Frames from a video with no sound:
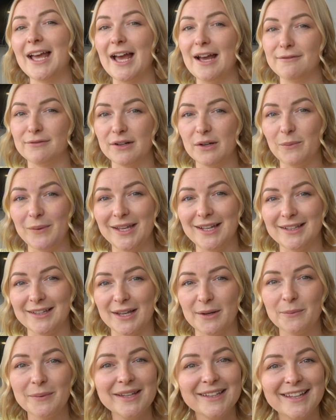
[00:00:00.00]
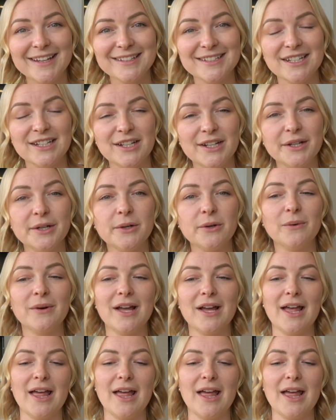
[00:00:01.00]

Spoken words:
every week like we like to do,